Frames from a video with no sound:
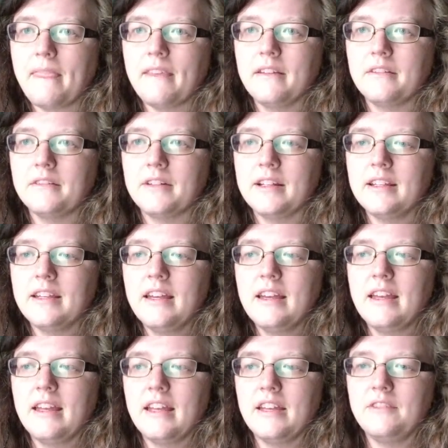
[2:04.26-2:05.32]
All right.
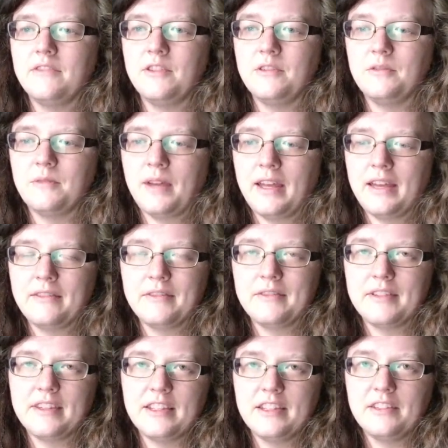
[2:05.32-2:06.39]
If you have
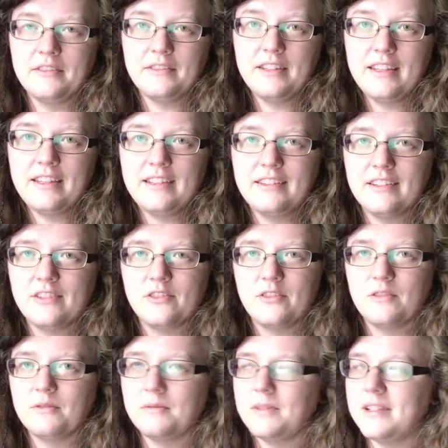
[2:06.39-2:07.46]
everything you need, there's
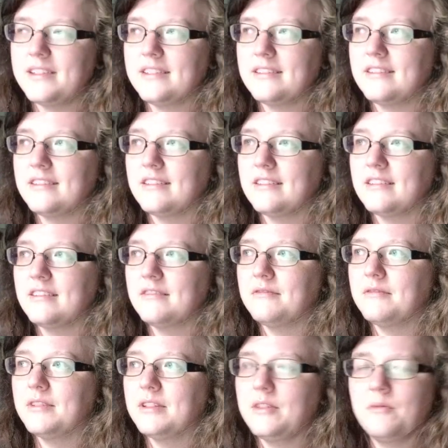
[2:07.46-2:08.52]
no reason to
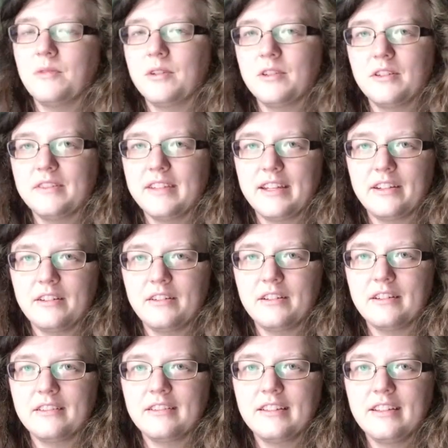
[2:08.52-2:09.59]
really work all that
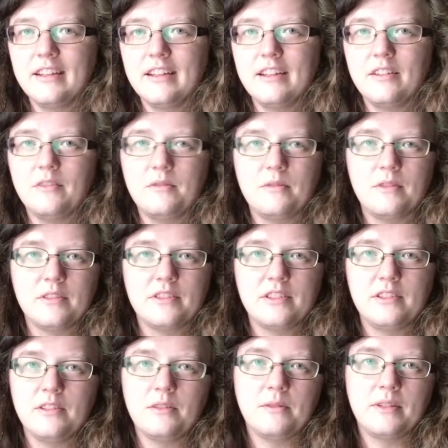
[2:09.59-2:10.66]
hard or to
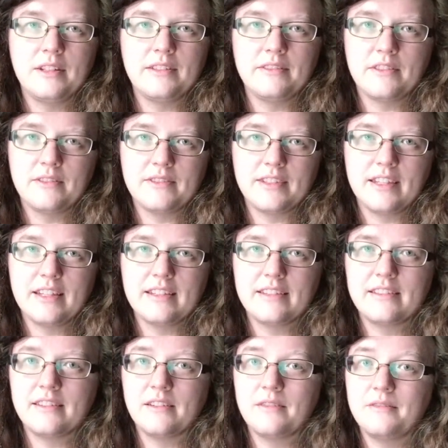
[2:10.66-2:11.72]
do any of those things.
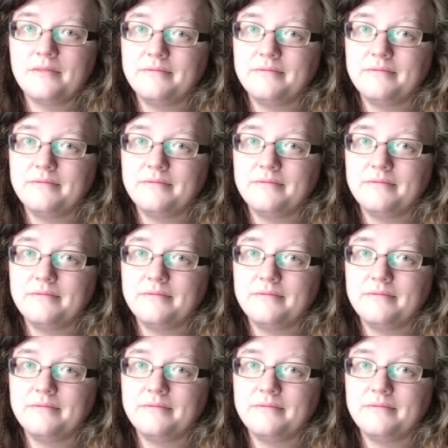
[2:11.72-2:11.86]
So,